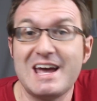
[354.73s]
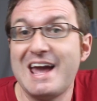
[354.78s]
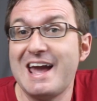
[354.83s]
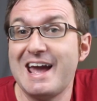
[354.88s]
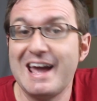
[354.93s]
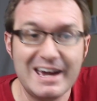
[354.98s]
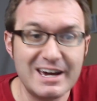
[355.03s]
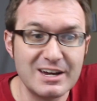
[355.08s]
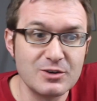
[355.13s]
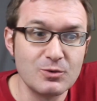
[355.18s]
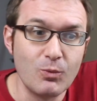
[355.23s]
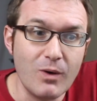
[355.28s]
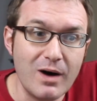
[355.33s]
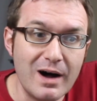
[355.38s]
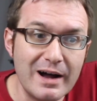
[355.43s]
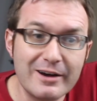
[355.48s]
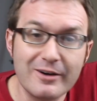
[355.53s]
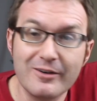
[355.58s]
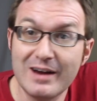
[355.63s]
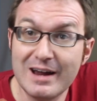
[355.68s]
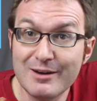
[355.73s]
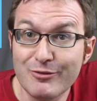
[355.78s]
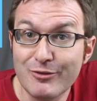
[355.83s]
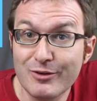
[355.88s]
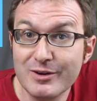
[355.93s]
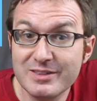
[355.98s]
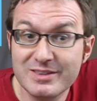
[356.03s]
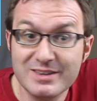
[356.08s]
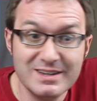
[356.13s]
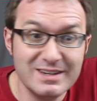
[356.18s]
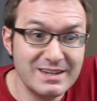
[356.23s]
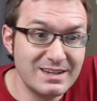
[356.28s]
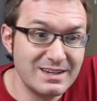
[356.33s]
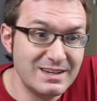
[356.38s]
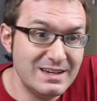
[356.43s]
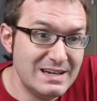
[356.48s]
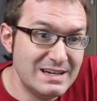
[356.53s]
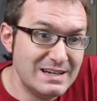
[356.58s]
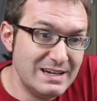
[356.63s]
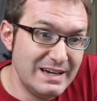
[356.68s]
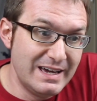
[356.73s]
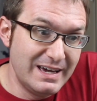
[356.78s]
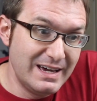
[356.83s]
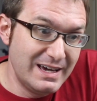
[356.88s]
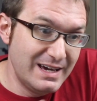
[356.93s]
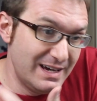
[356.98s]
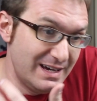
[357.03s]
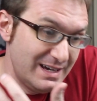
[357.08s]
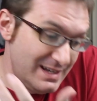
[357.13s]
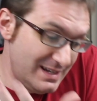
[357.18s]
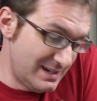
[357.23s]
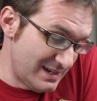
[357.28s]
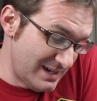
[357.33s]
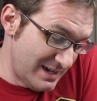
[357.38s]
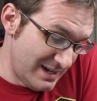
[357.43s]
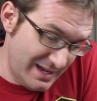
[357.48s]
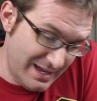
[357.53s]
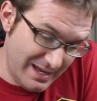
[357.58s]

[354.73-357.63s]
hand wire everything, and